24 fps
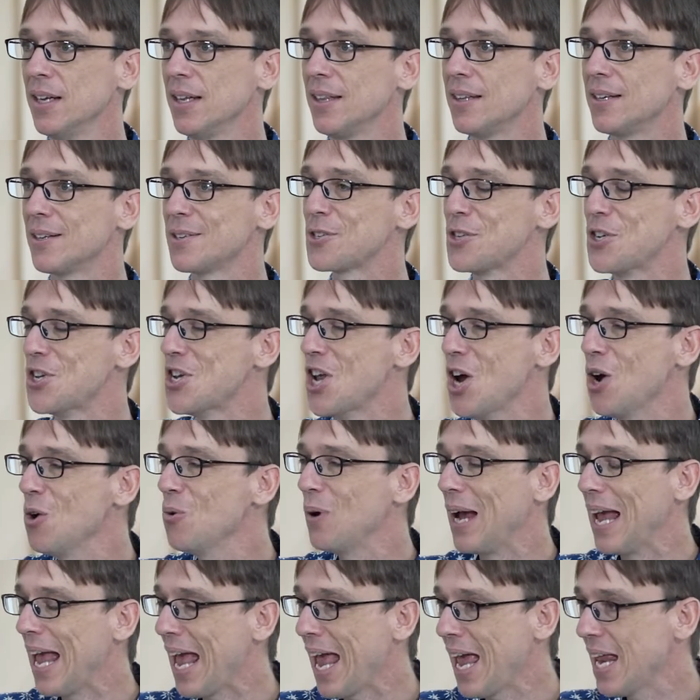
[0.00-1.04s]
there's
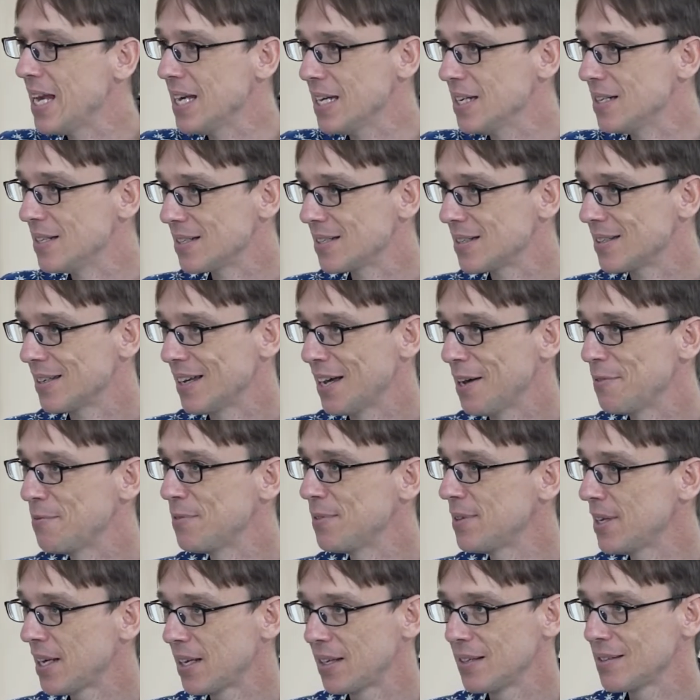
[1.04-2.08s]
no end of
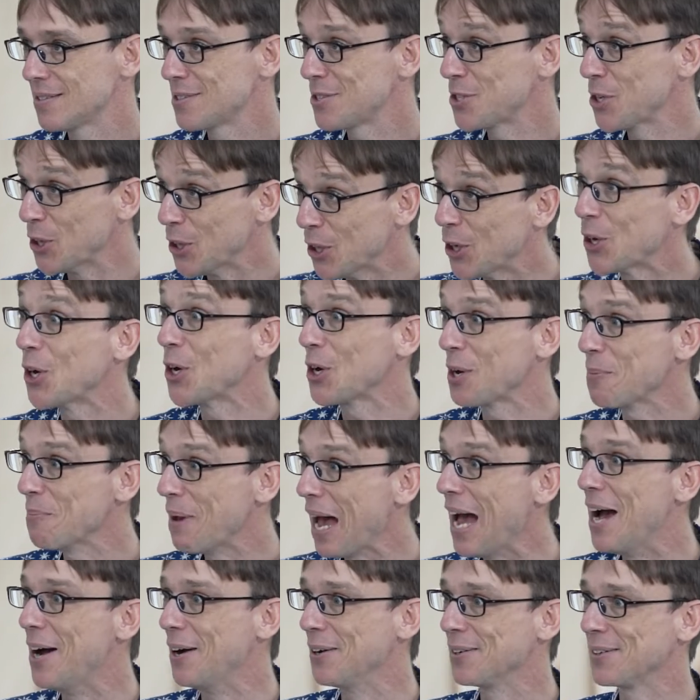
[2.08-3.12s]
things to learn
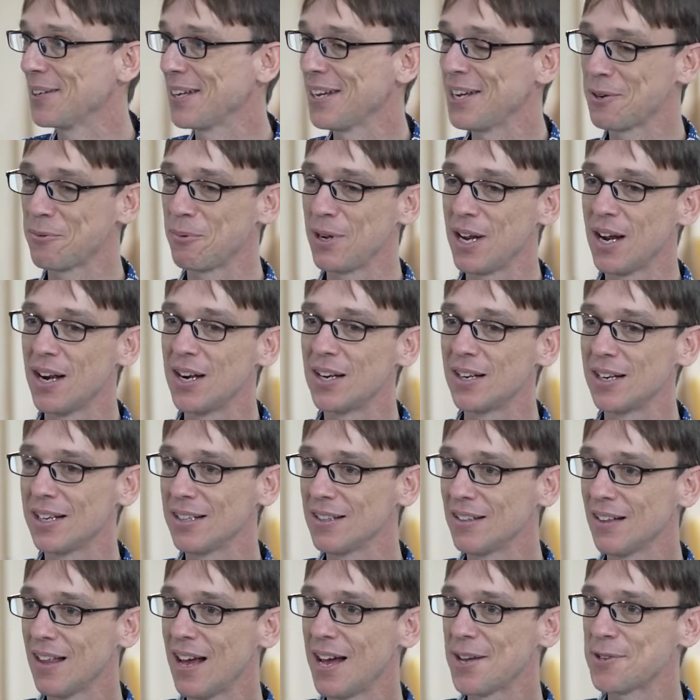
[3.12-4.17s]
about. Here we are
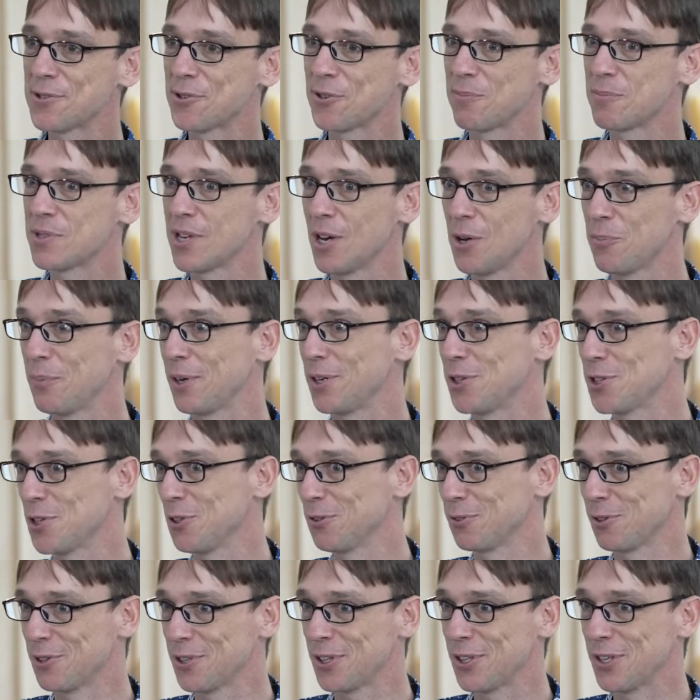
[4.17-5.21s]
in classrooms helping
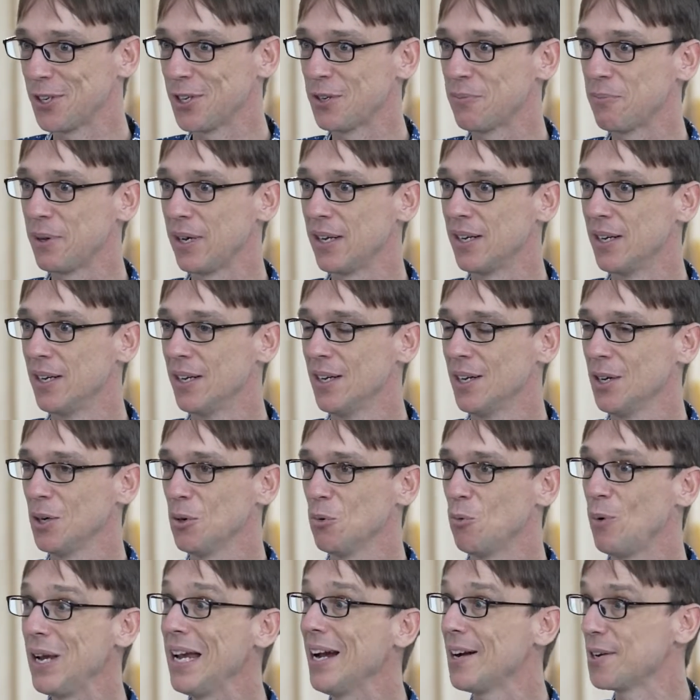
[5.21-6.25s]
children to learn, but
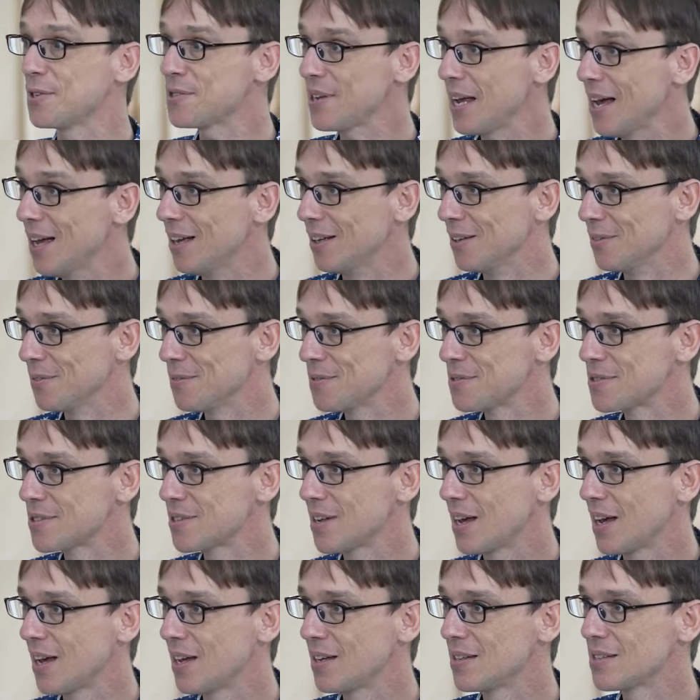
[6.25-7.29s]
we ourselves
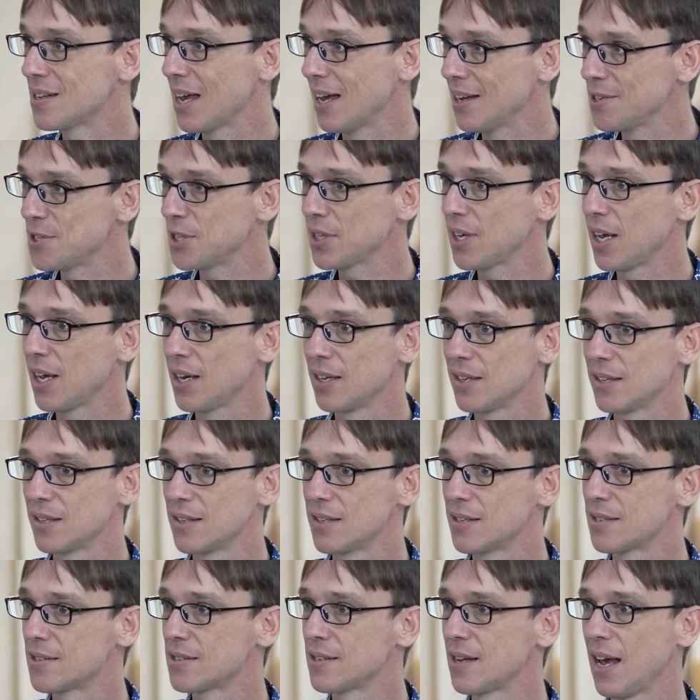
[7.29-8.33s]
as
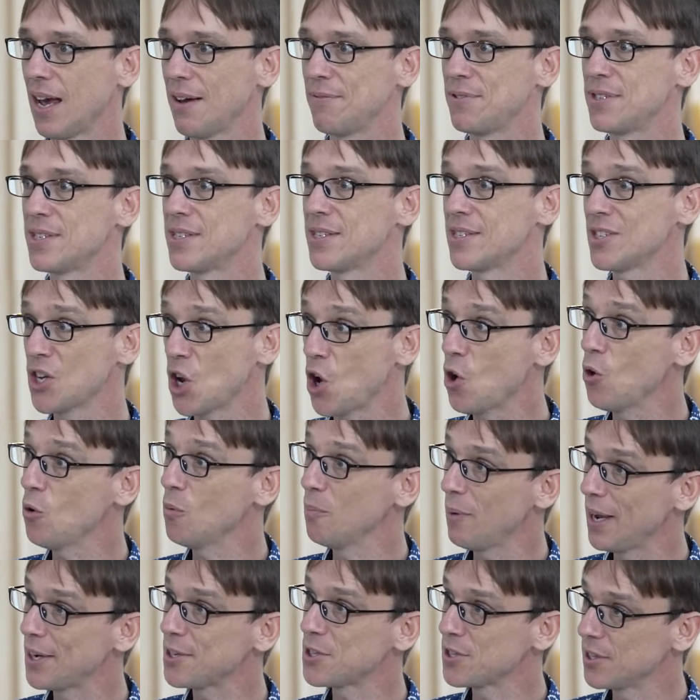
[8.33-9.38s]
educators have so
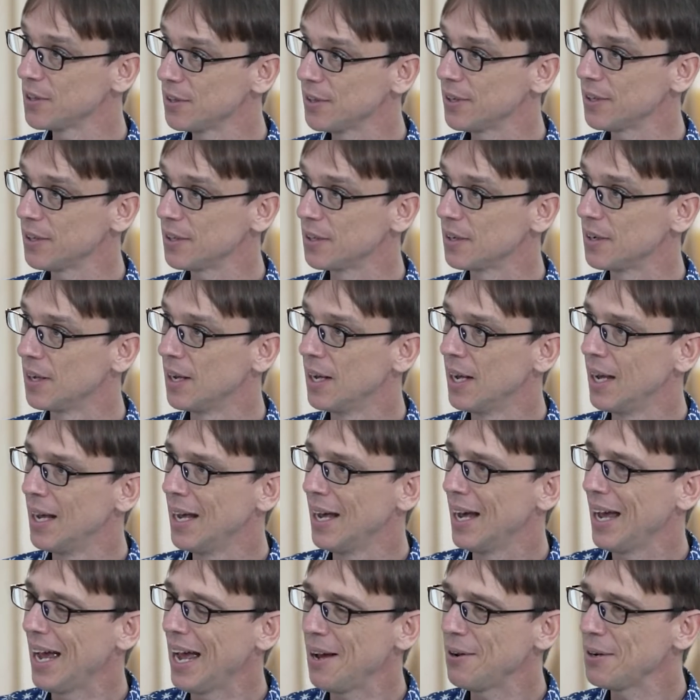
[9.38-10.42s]
much to learn.
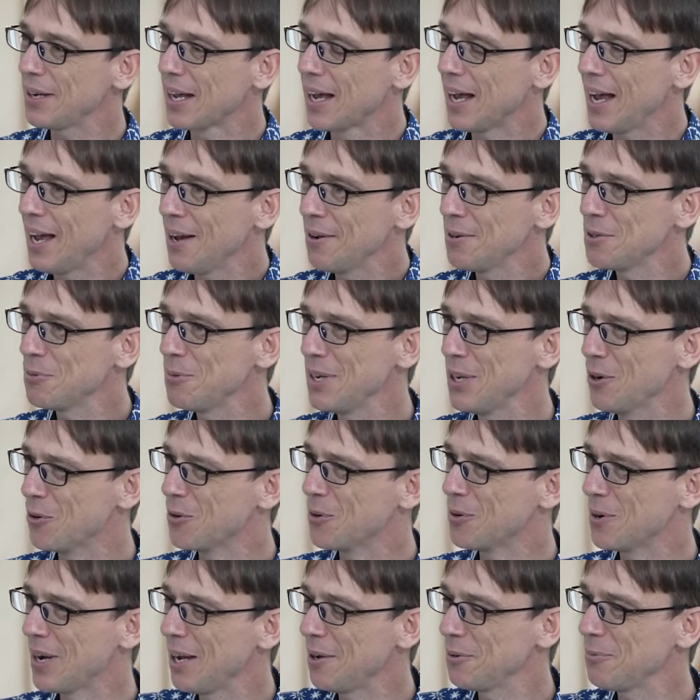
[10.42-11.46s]
Mm-hmm. How, how, do we,
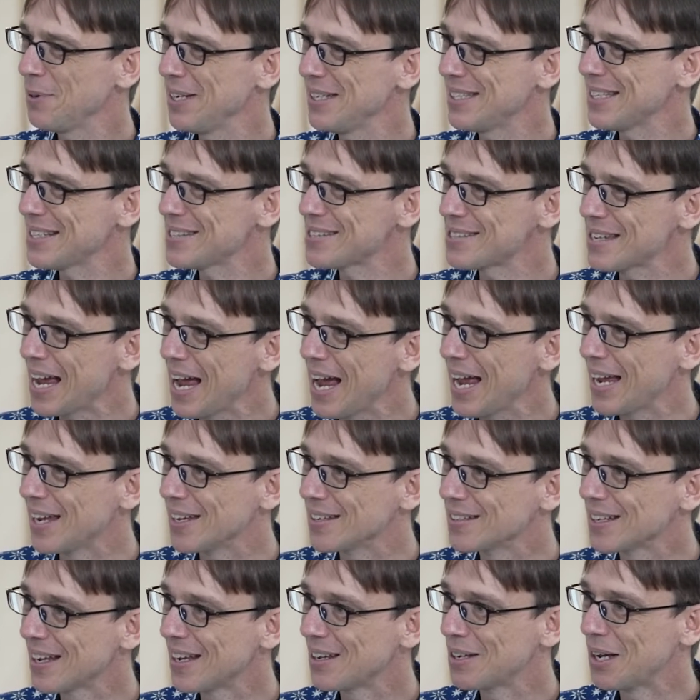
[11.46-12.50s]
how do we
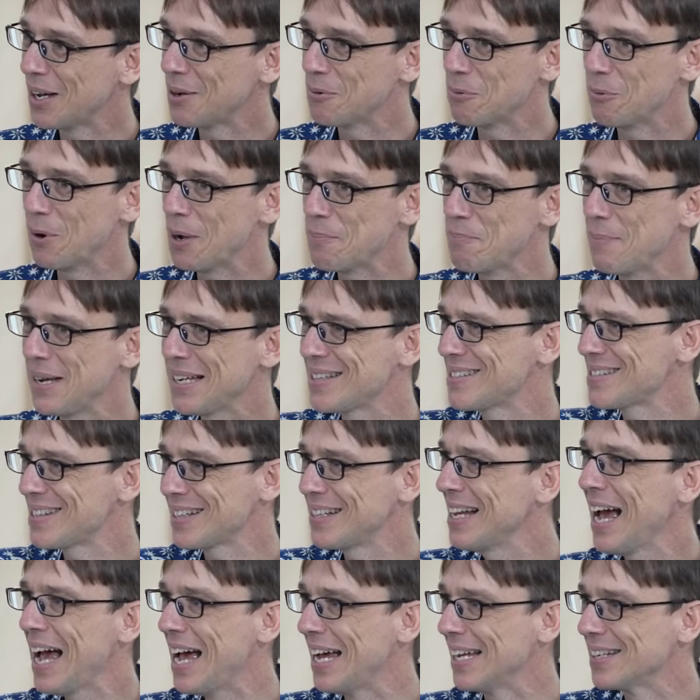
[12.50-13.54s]
decide uh, what makes the
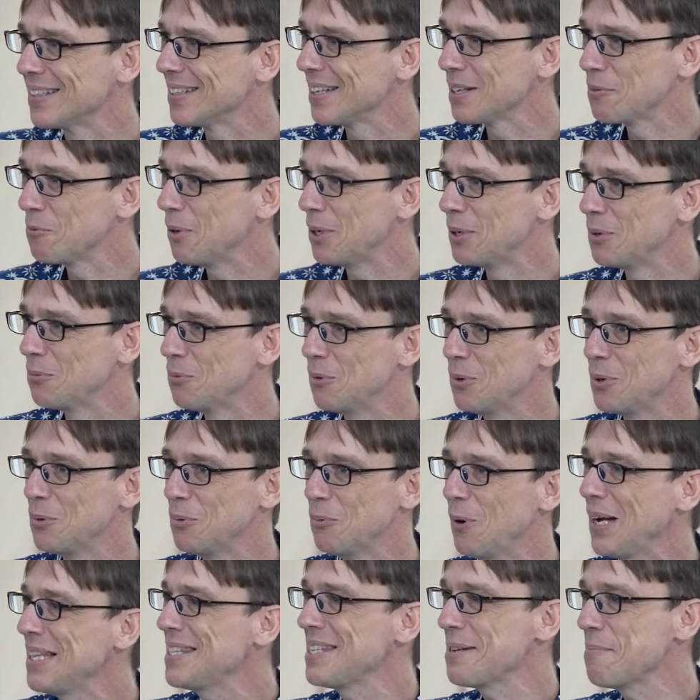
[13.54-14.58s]
cut? Like what,
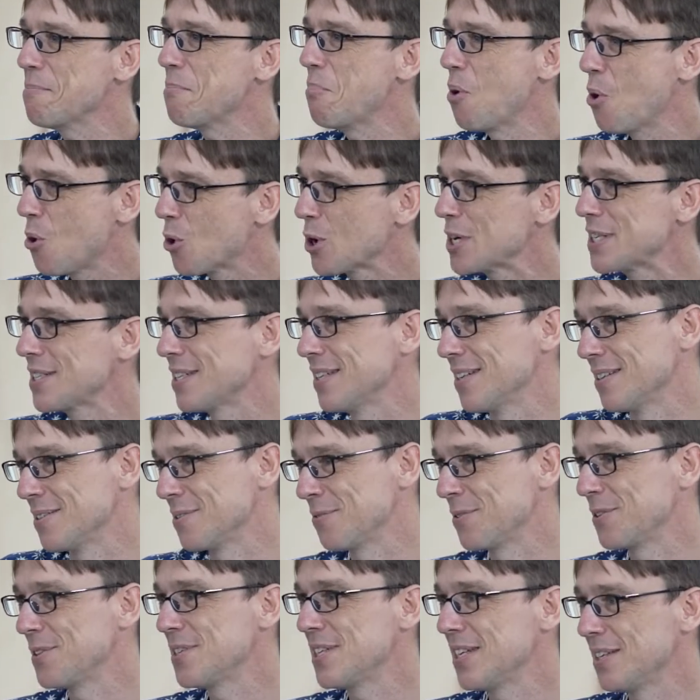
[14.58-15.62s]
what's important
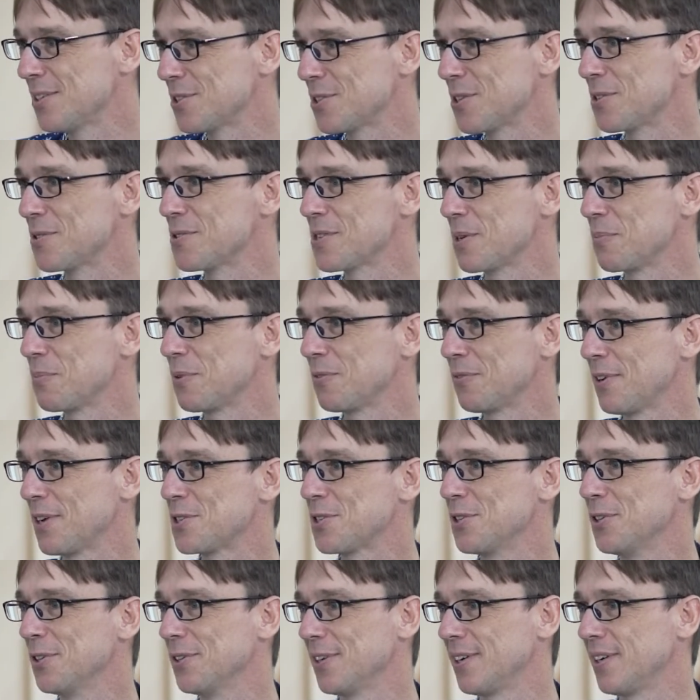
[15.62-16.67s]
for teachers in
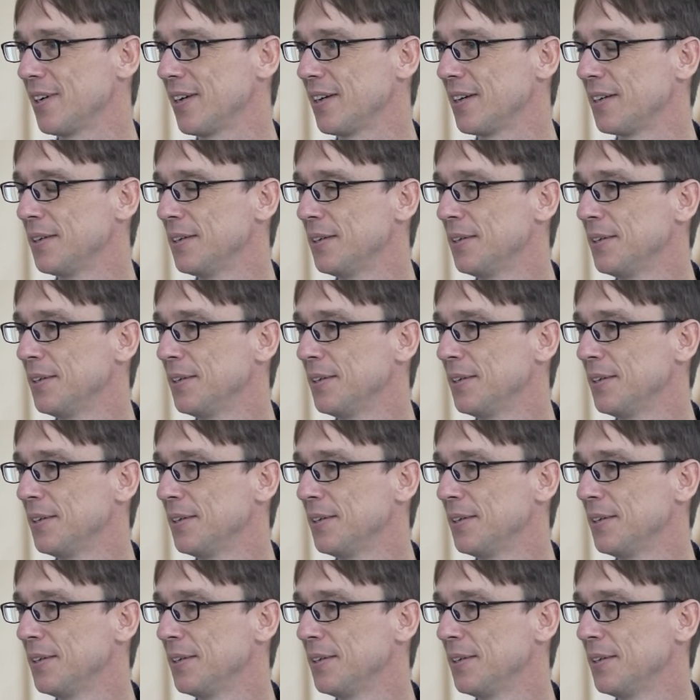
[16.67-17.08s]
professional learning?